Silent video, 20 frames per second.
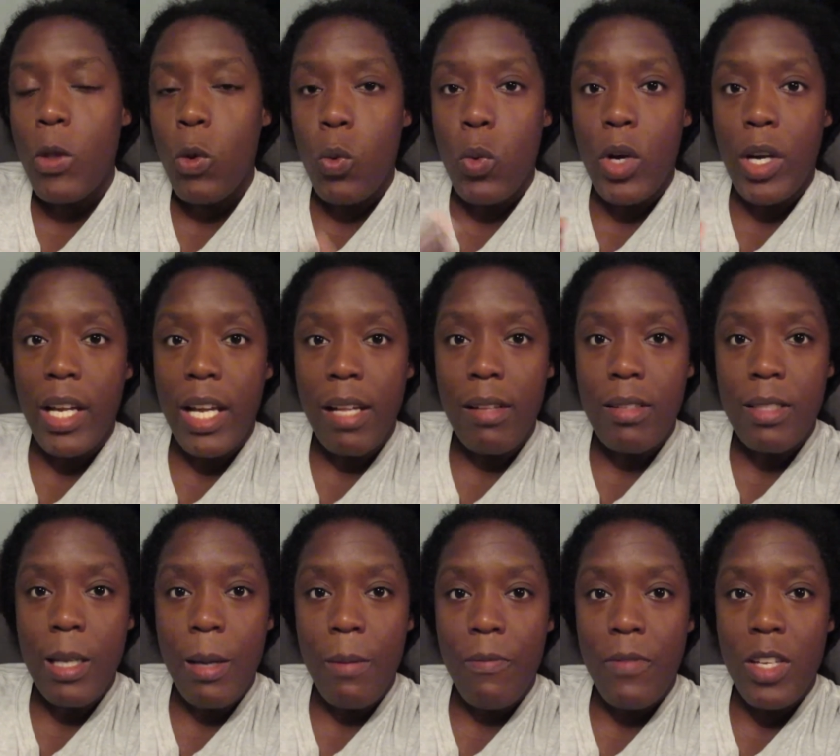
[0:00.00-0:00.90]
workout
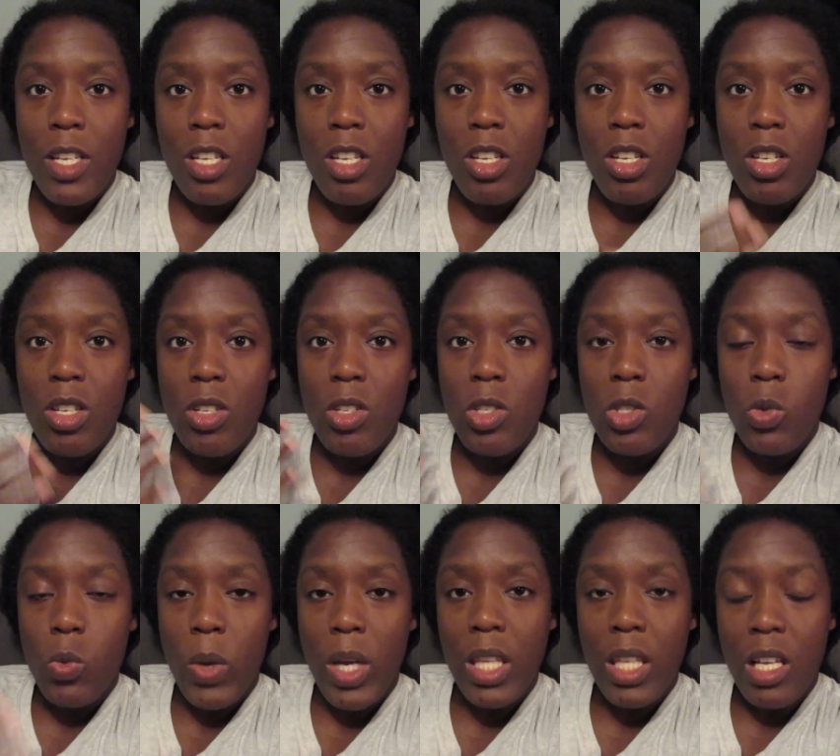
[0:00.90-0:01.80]
type videos,
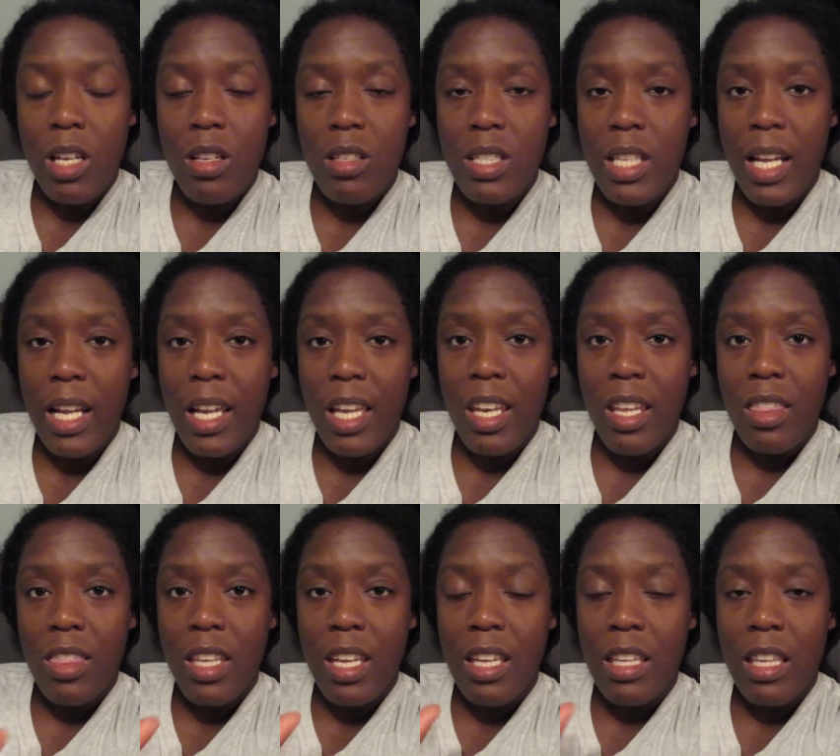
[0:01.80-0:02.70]
weight loss, that kind
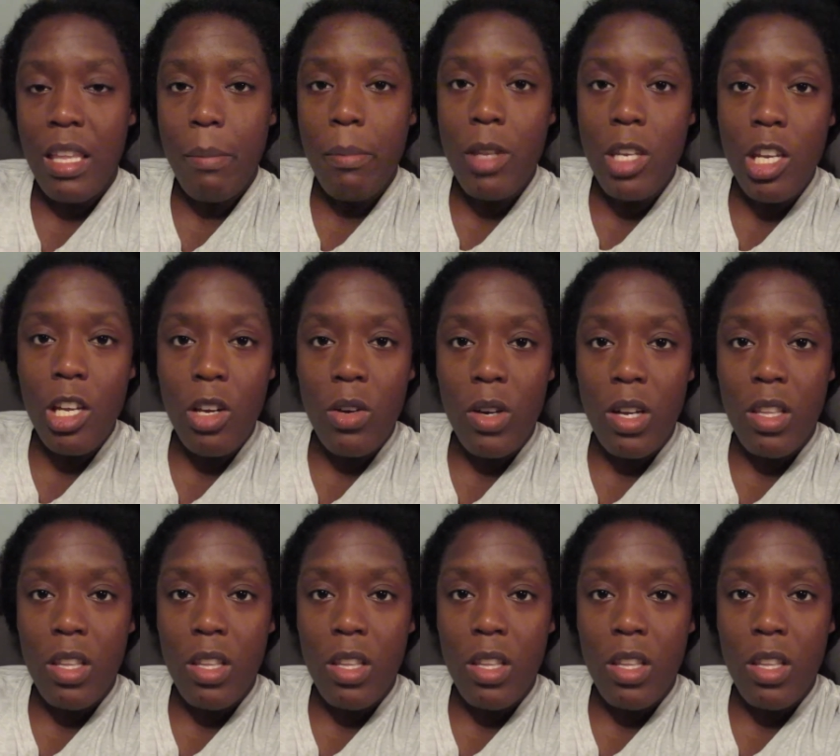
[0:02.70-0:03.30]
of thing, let me know.